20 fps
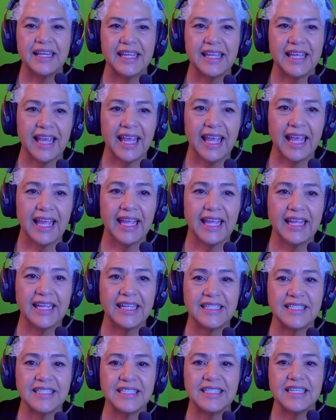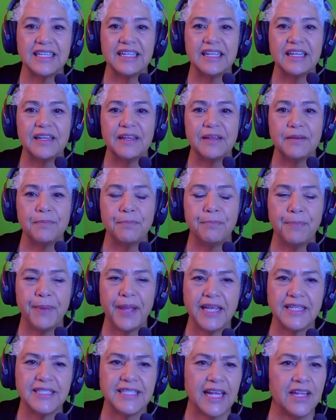case, base.